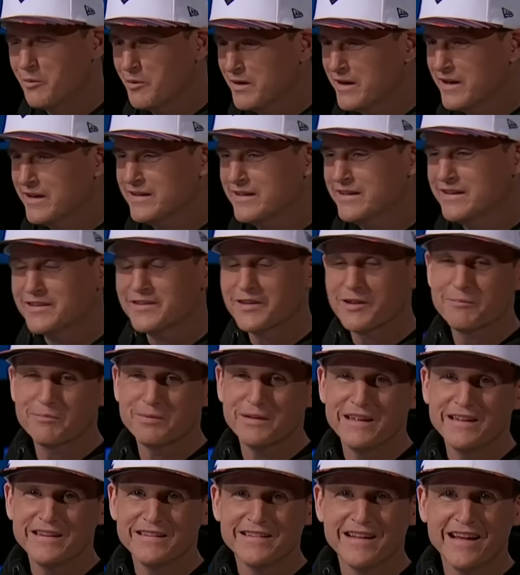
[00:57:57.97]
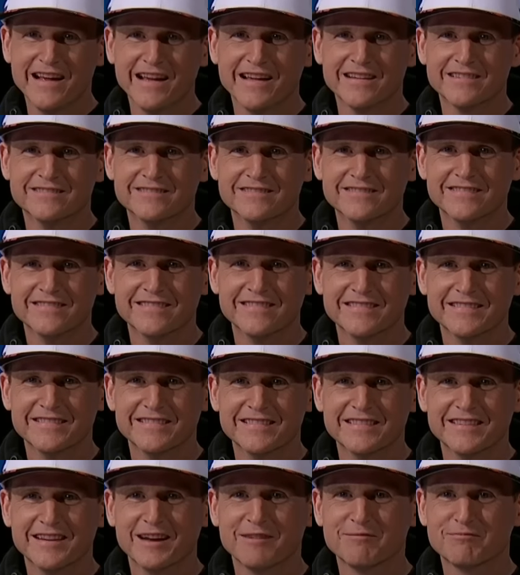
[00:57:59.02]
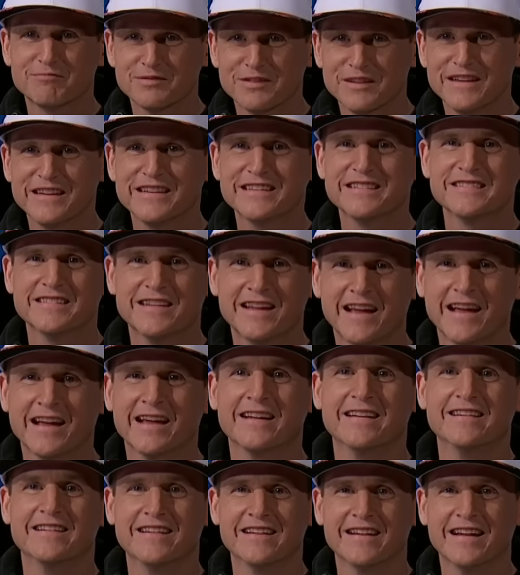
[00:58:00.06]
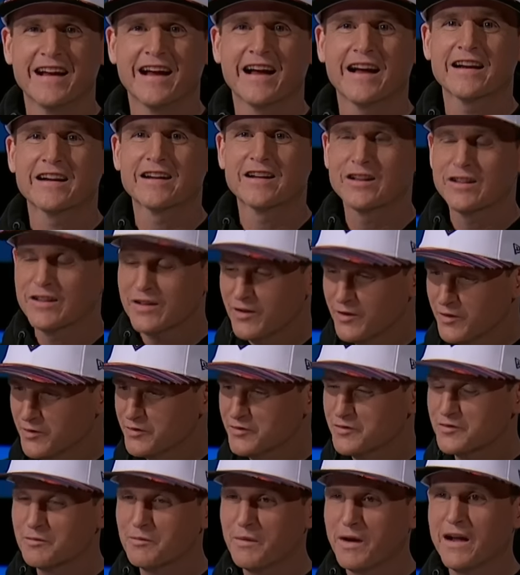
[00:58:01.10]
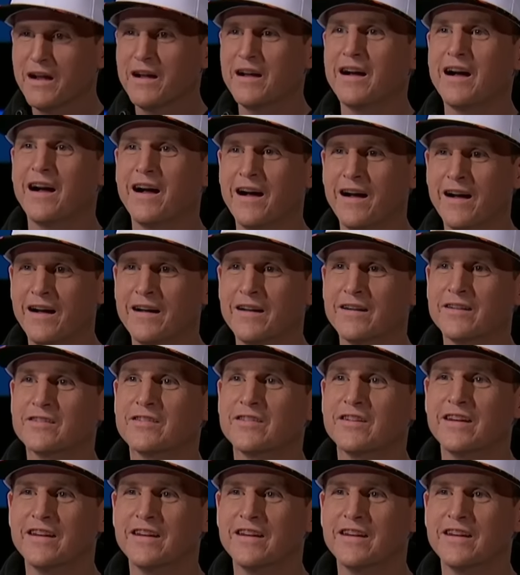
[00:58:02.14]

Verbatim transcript: what I did is I played dead. Mm. I played dead. I closed my eyes